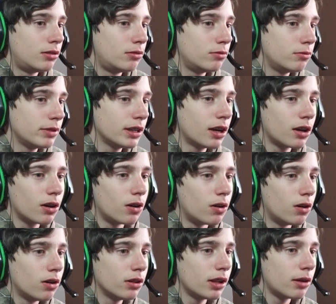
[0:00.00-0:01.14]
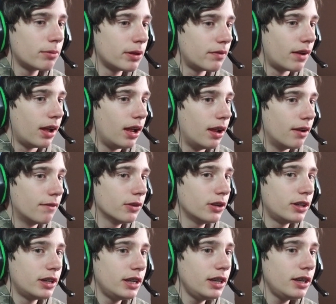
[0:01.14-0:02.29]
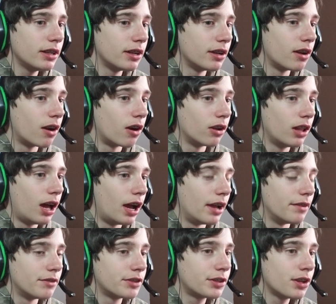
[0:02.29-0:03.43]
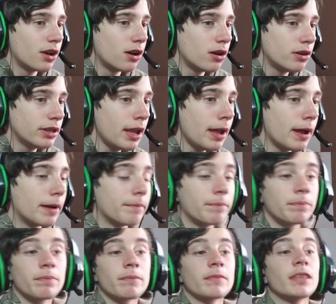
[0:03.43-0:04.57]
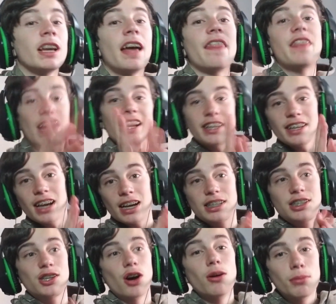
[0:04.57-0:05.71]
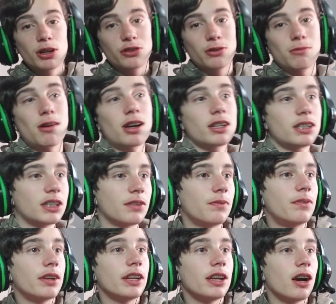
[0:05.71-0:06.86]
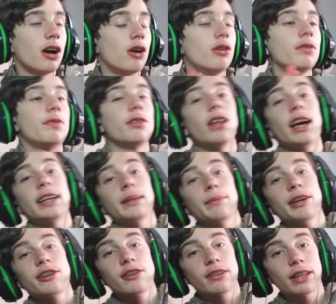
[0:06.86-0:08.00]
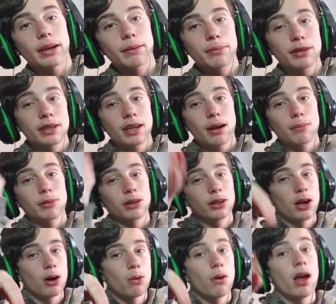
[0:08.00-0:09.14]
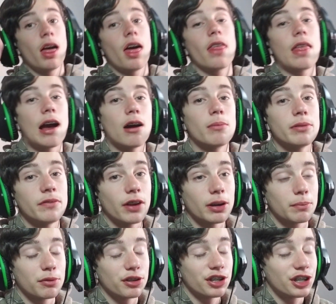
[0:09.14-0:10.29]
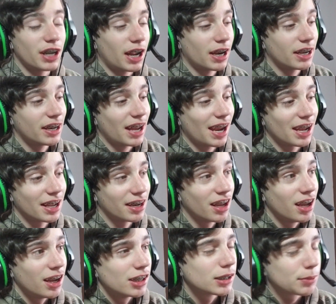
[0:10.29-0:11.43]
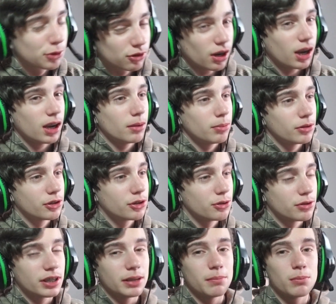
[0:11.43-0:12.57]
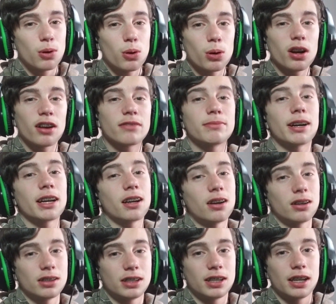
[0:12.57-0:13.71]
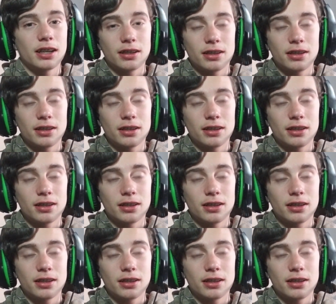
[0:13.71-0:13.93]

we got all that we've ever needed in our lives. So yeah, thank you guys so much for watching this video. If you liked it, make sure to like button down below. That would be very appreciated, and subscribe to see more of my content.